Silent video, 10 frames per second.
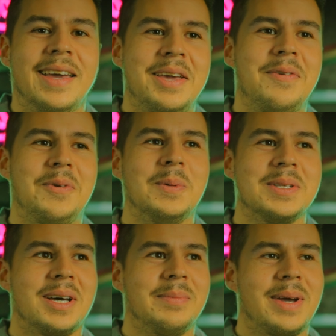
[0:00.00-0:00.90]
If it
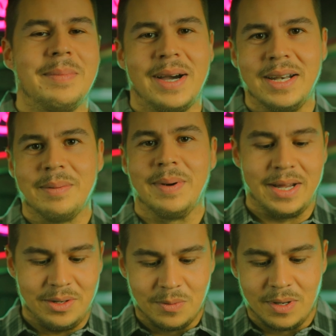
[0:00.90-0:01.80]
was on my mind to buy
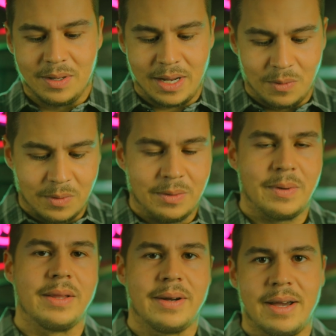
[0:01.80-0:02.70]
a new wallet, I would
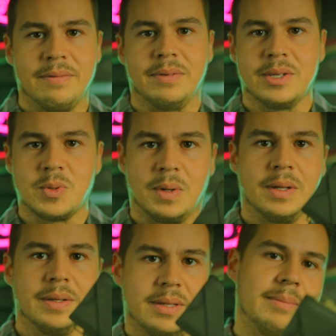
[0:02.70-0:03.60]
rather have this
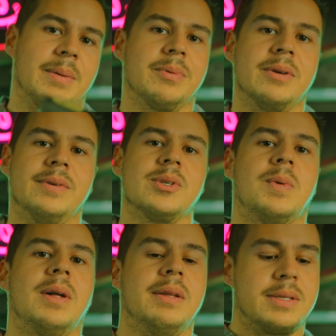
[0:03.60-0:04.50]
wallet than my previous
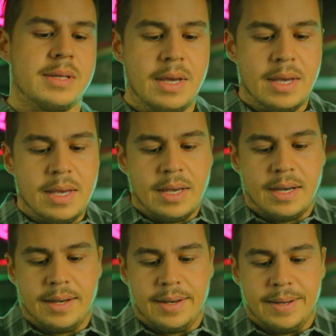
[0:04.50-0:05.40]
wallets.
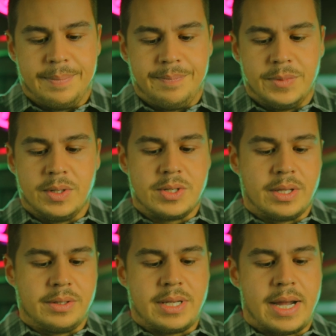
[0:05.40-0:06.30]
There's
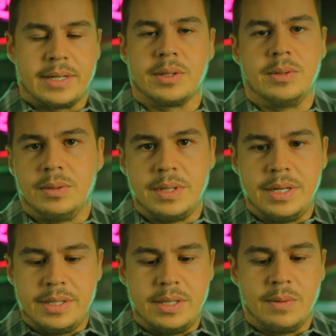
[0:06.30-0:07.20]
other tactical
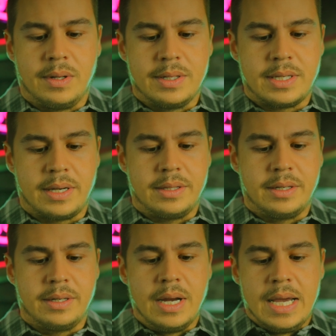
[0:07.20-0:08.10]
EDC wallets out
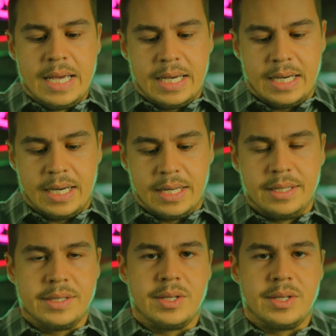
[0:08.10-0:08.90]
there. This